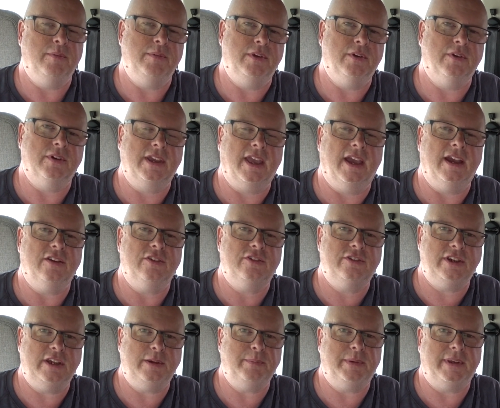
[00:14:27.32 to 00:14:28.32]
You'll get
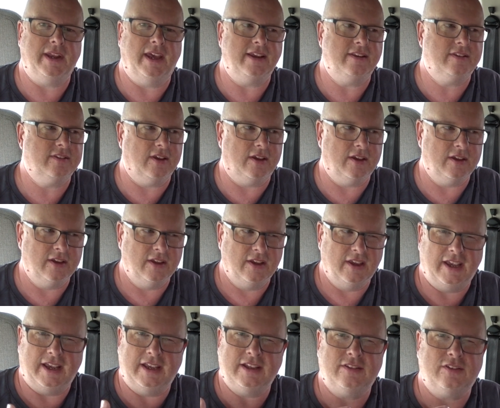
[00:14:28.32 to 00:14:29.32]
cheap data.
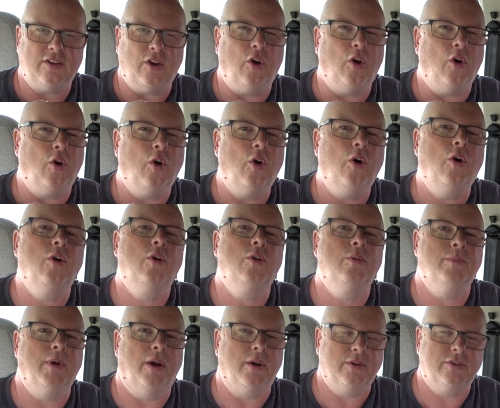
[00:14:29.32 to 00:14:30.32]
It's
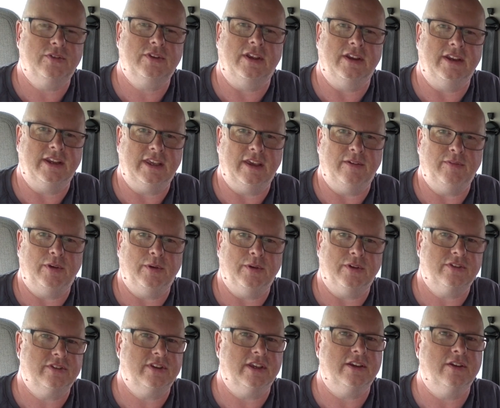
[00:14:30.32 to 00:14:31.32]
almost going to give you
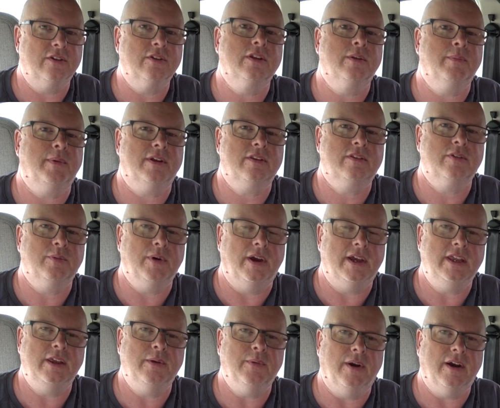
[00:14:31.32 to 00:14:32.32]
a signal no matter where
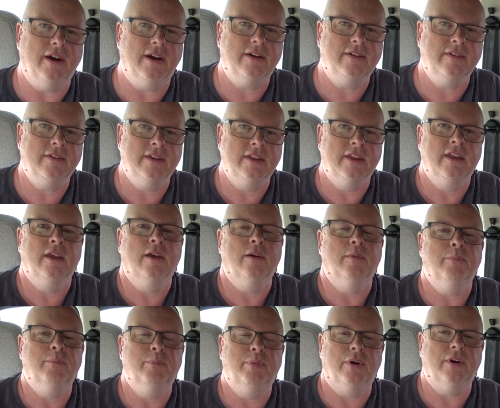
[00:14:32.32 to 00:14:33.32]
you are,
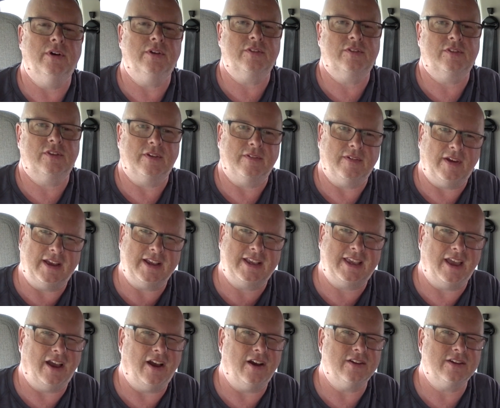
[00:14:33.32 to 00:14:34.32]
but I
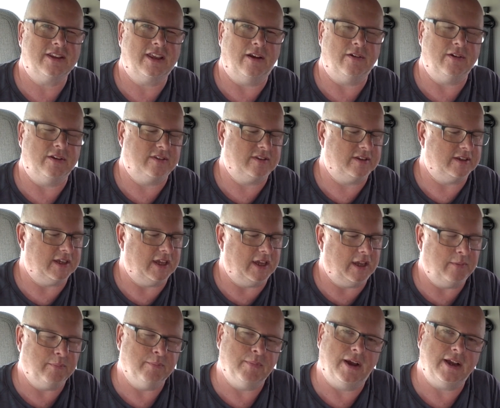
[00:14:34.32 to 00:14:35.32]
can't guarantee
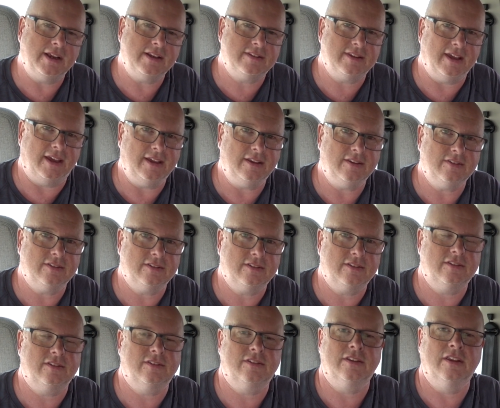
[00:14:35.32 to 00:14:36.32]
it. In my
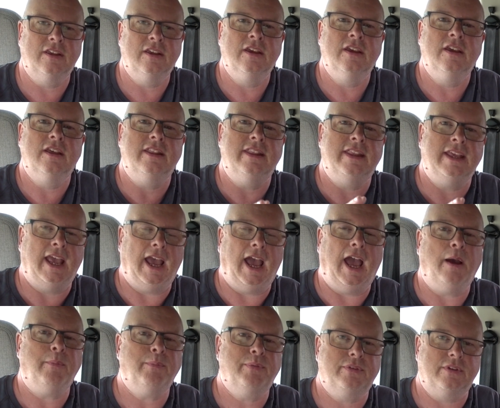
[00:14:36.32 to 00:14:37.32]
tests, the
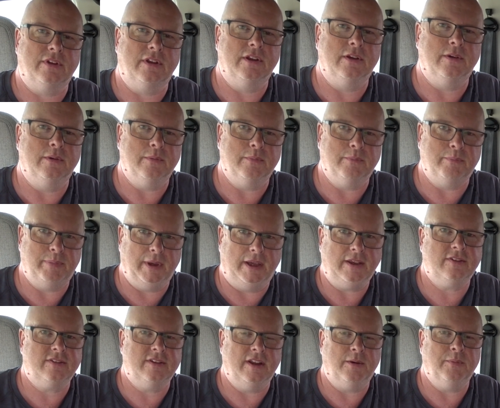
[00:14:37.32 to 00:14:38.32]
absolute
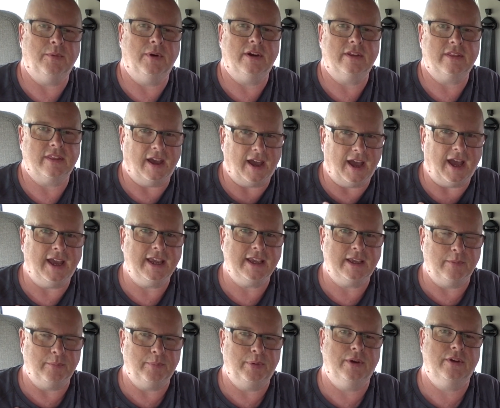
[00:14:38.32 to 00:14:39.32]
best network that I
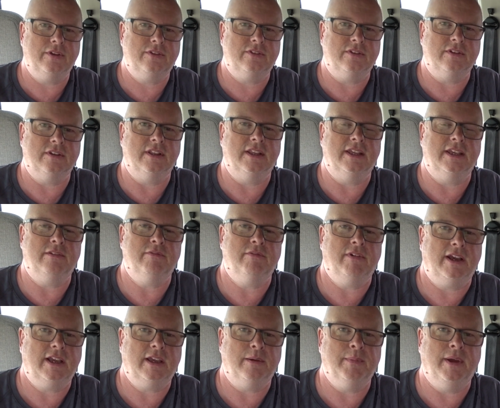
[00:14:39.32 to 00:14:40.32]
can personally
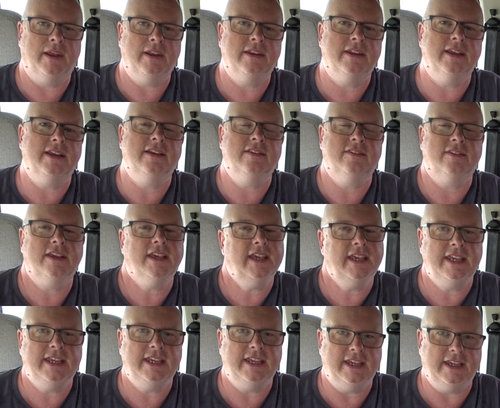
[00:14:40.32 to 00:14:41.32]
recommend is
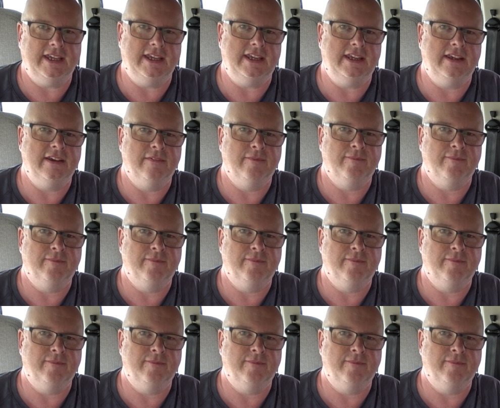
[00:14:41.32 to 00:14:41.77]
EE.